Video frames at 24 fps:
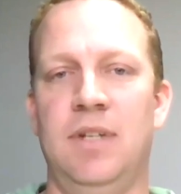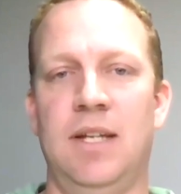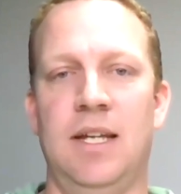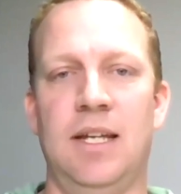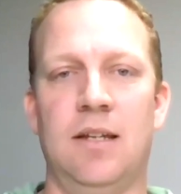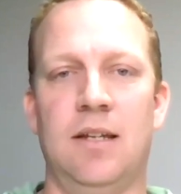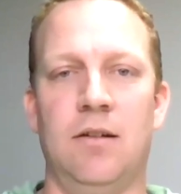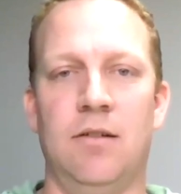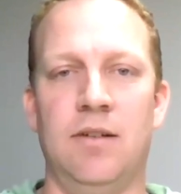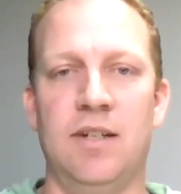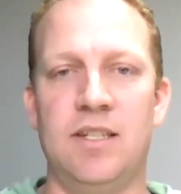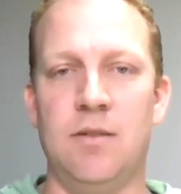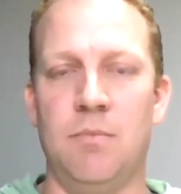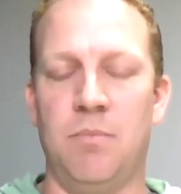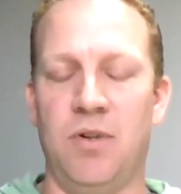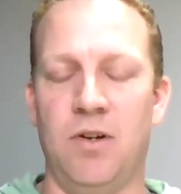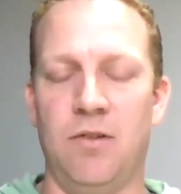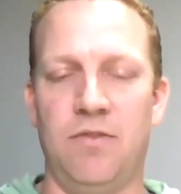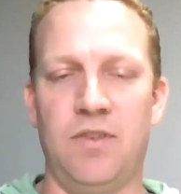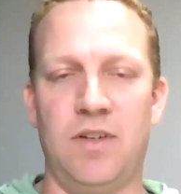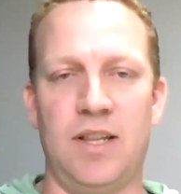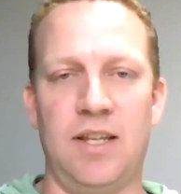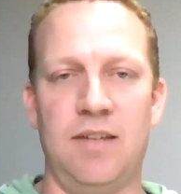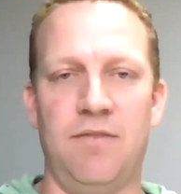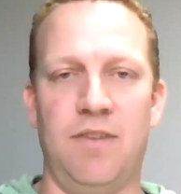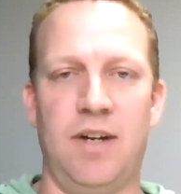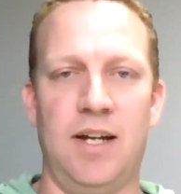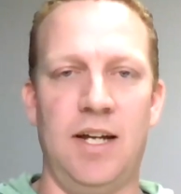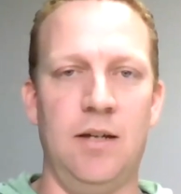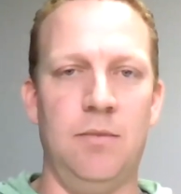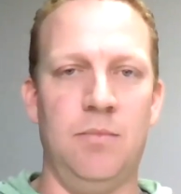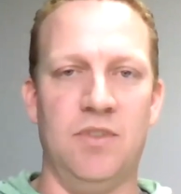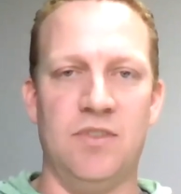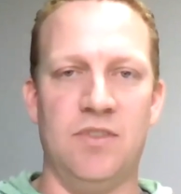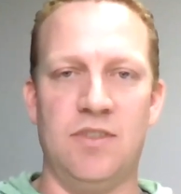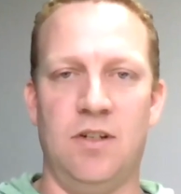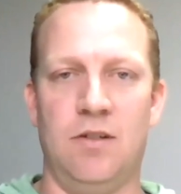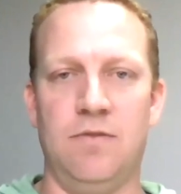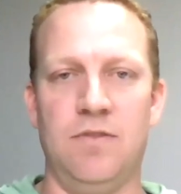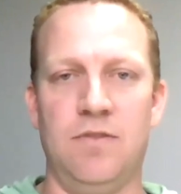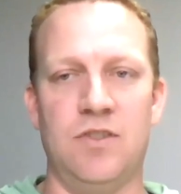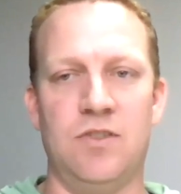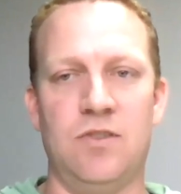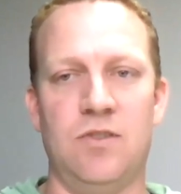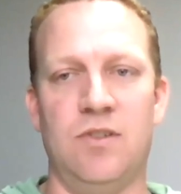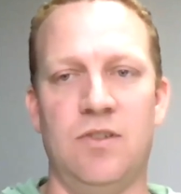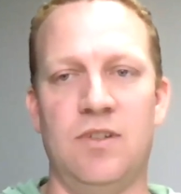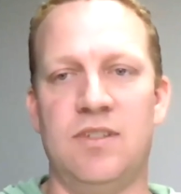It's a perfectly viable
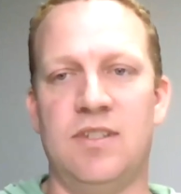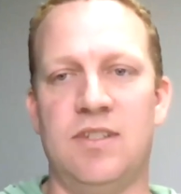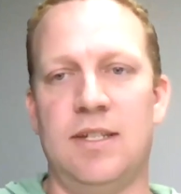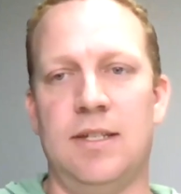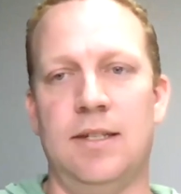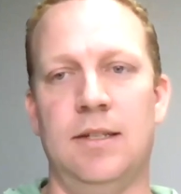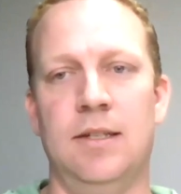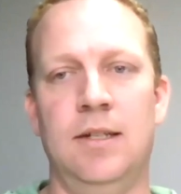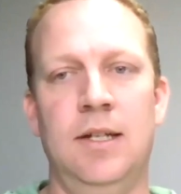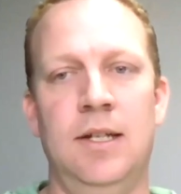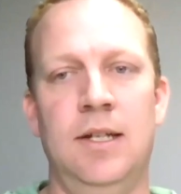sulfur source, and